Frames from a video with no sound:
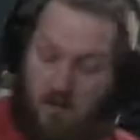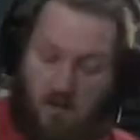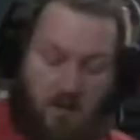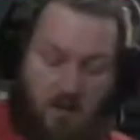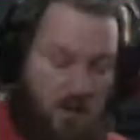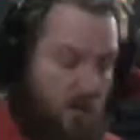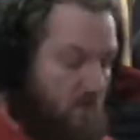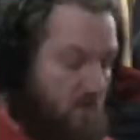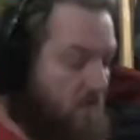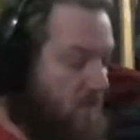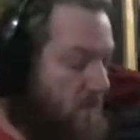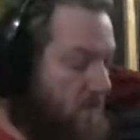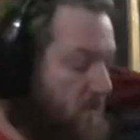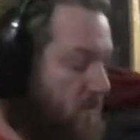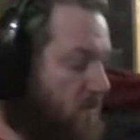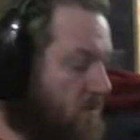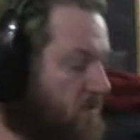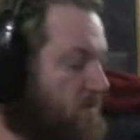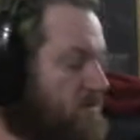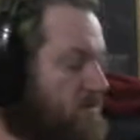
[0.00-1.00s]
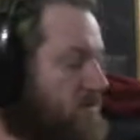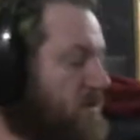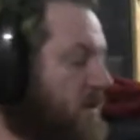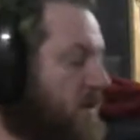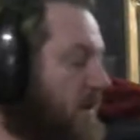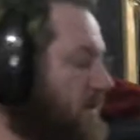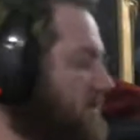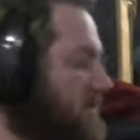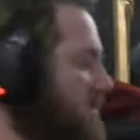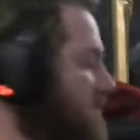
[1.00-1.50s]
Can't remember what was the
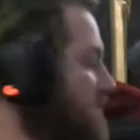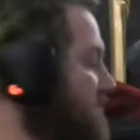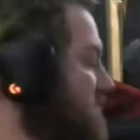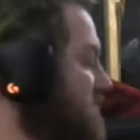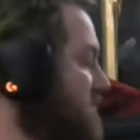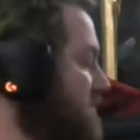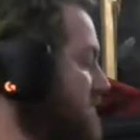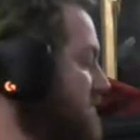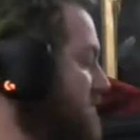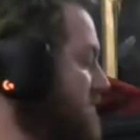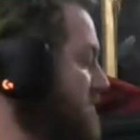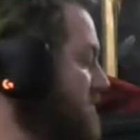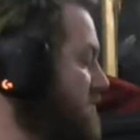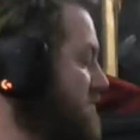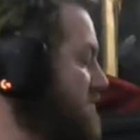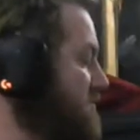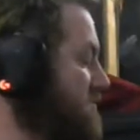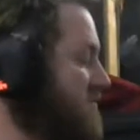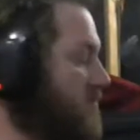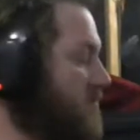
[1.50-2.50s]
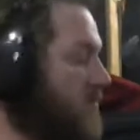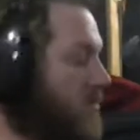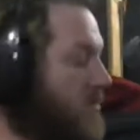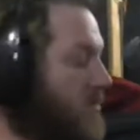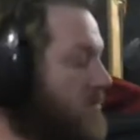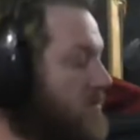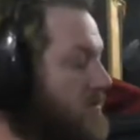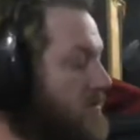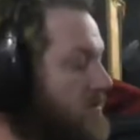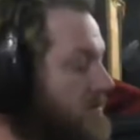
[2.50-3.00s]
last episode, if there was still
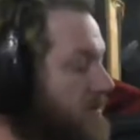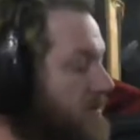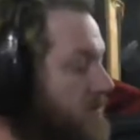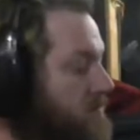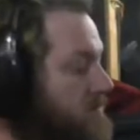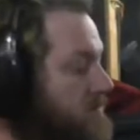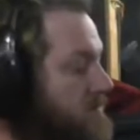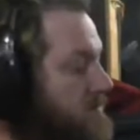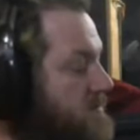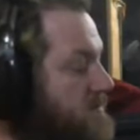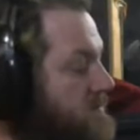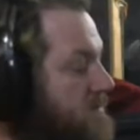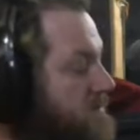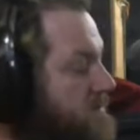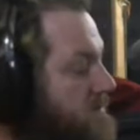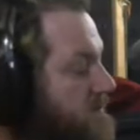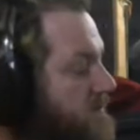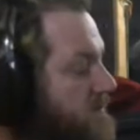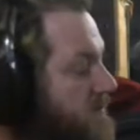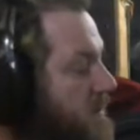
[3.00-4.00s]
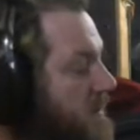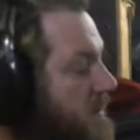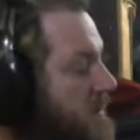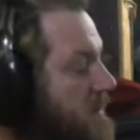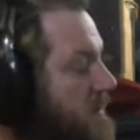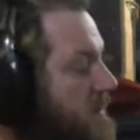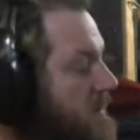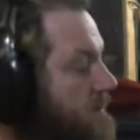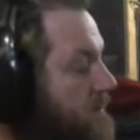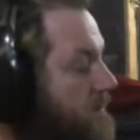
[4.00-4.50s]
more, or if that was a season
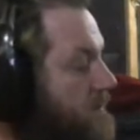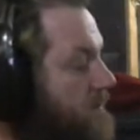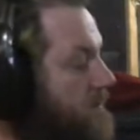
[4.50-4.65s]
finale.